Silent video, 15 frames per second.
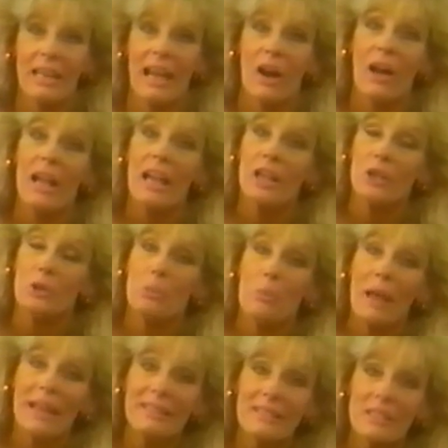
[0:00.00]
Now, you
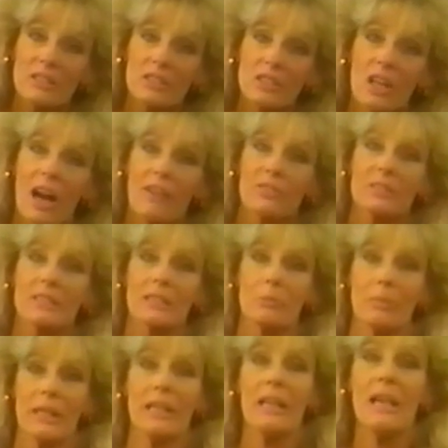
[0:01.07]
may start to cough a little
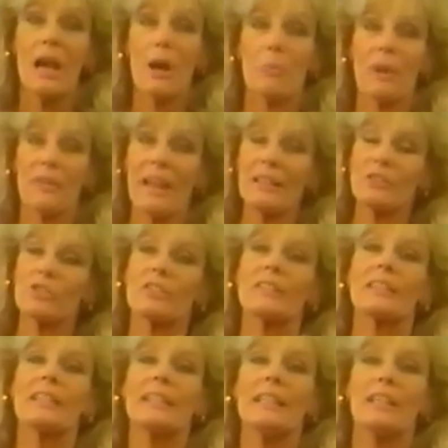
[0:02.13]
bit, but that's
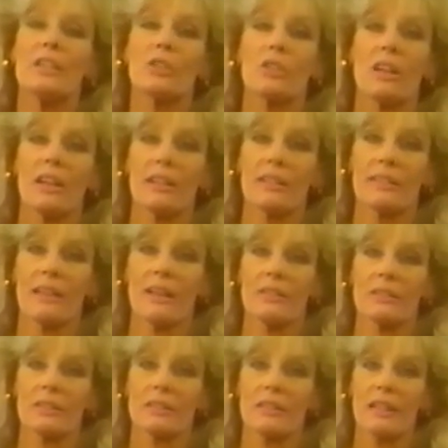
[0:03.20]
just cleaning your lungs
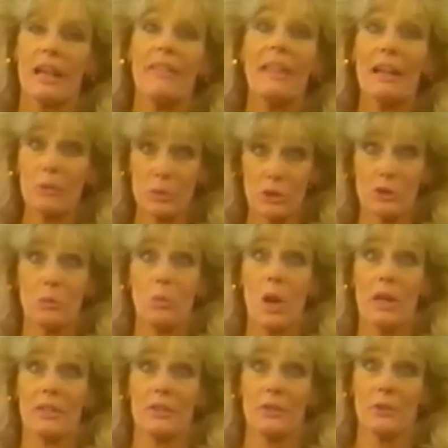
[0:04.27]
out, and that's what you
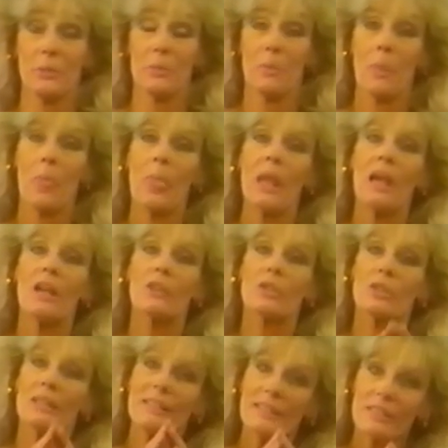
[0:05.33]
want to do.
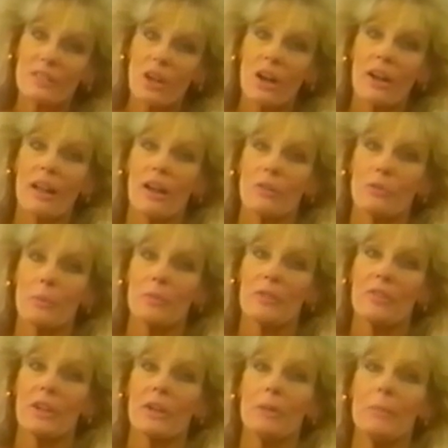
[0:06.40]
So let's start from the
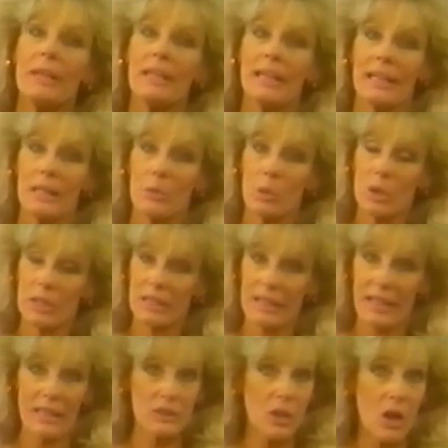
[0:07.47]
very beginning. We'll
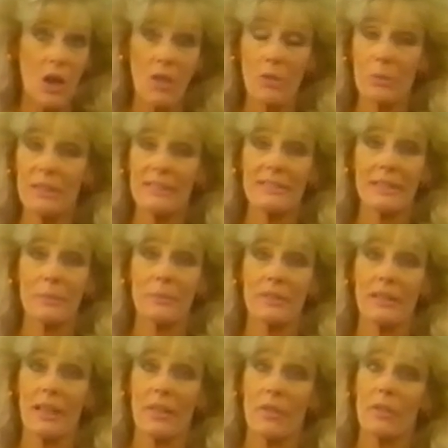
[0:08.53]
connect all three steps
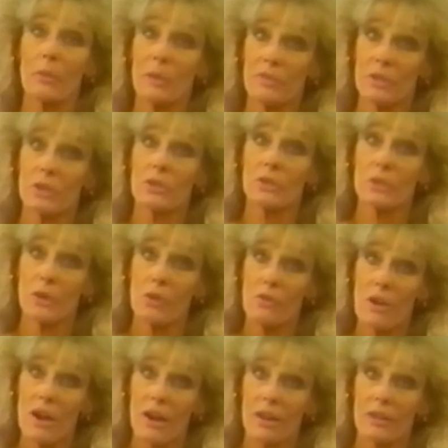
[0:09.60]
together that we've learned so
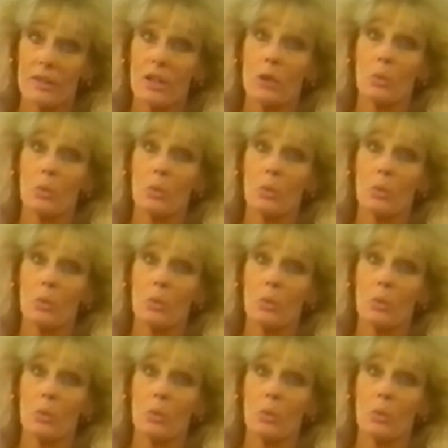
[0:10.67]
far.